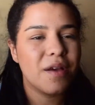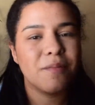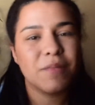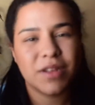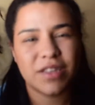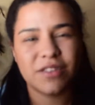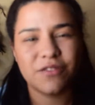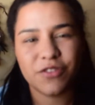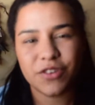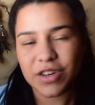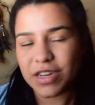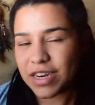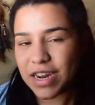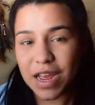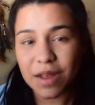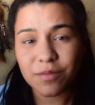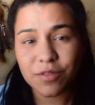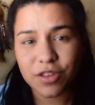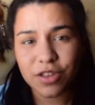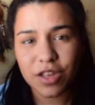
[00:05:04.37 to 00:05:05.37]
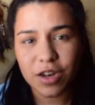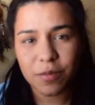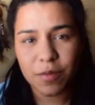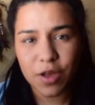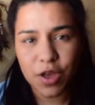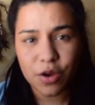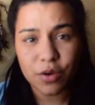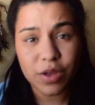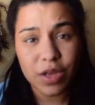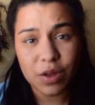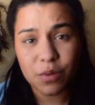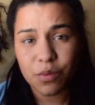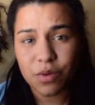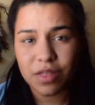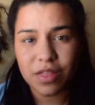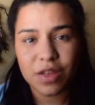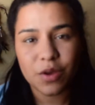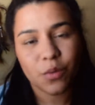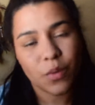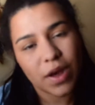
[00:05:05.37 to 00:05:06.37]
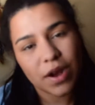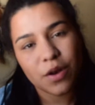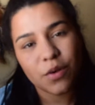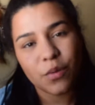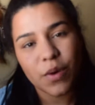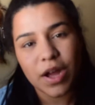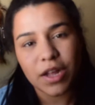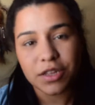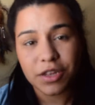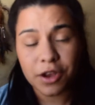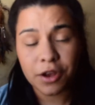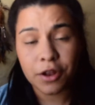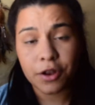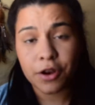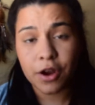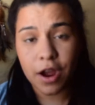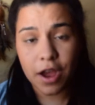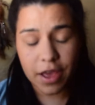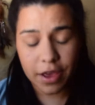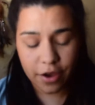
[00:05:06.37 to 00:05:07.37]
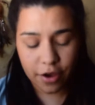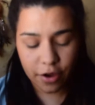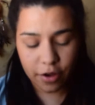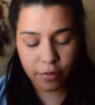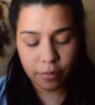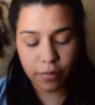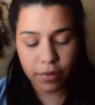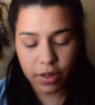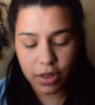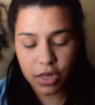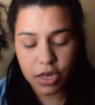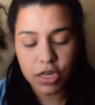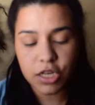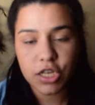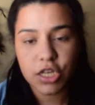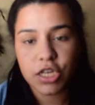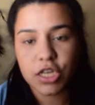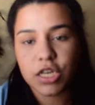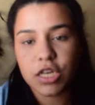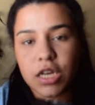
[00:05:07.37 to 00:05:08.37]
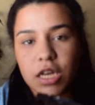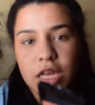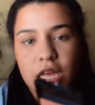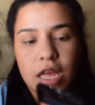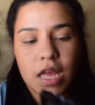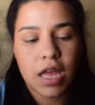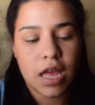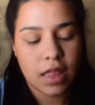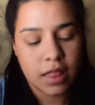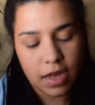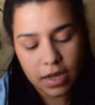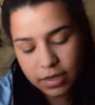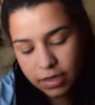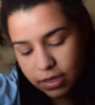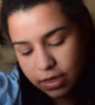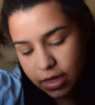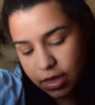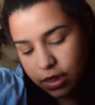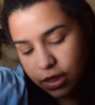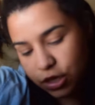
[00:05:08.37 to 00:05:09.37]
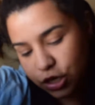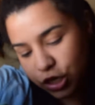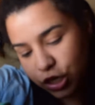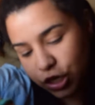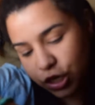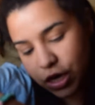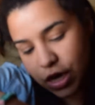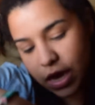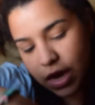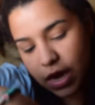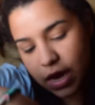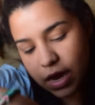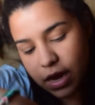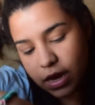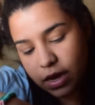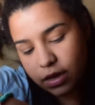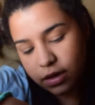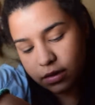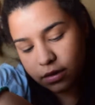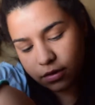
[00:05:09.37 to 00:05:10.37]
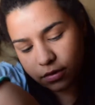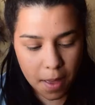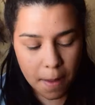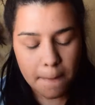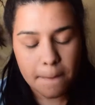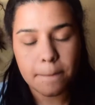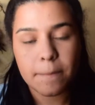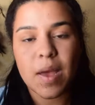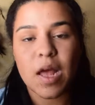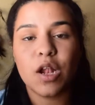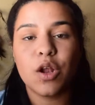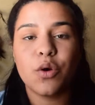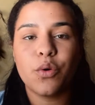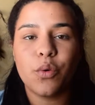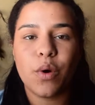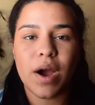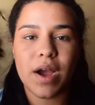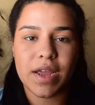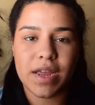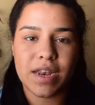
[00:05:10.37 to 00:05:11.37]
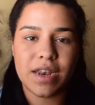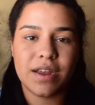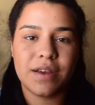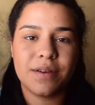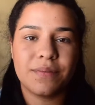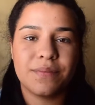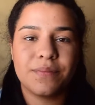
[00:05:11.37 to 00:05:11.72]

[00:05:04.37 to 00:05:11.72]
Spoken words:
But for today, I'm just going to be going in with the Wet n Wild Color Icon blush and that's in the shade Mellow Wine.